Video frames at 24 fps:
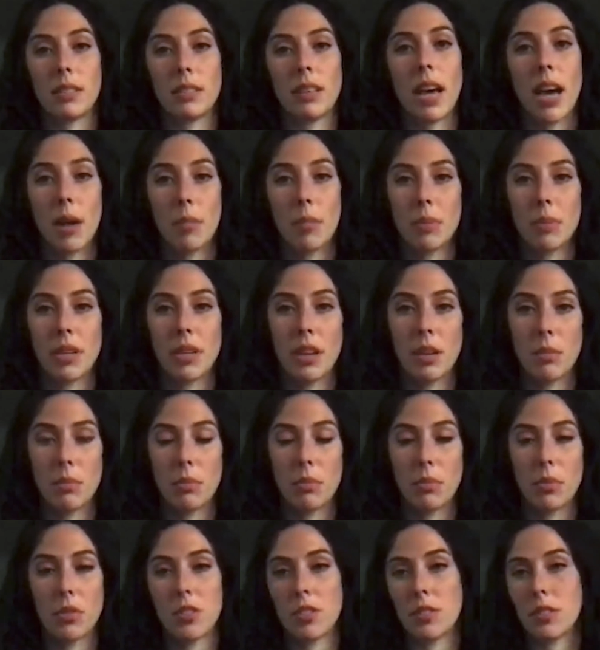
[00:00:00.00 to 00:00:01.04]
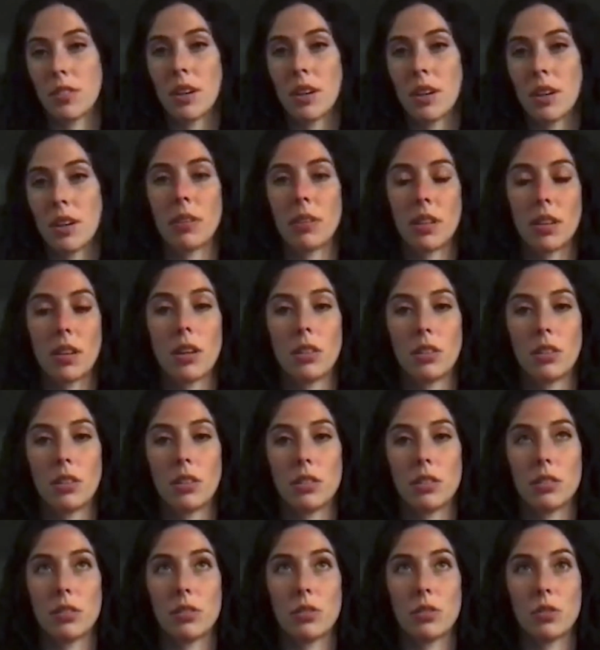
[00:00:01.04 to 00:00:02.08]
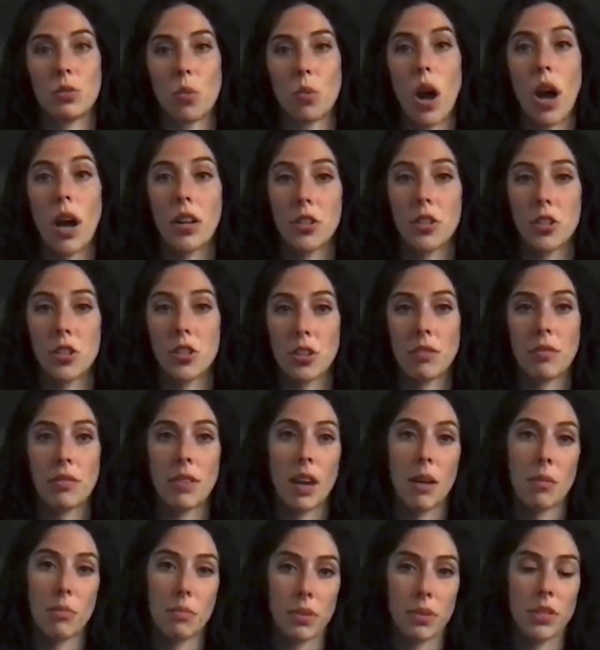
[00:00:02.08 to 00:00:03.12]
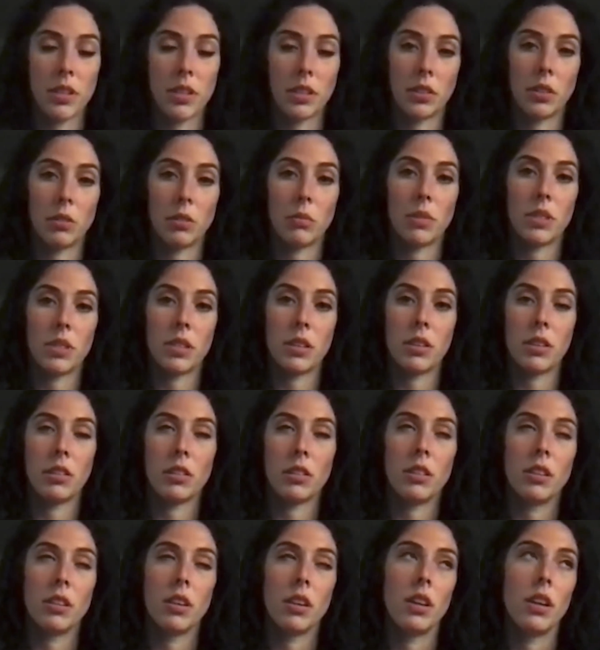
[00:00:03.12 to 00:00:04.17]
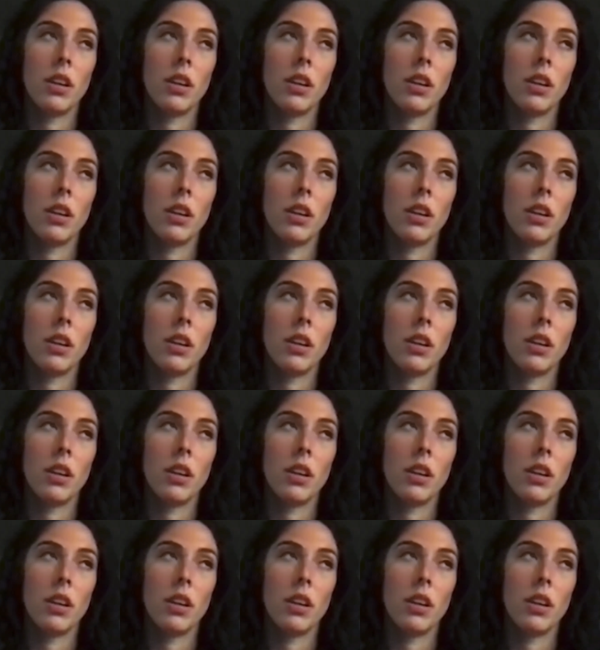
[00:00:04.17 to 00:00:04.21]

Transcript: lab dip, which is kind of like a color swatch of that particular material,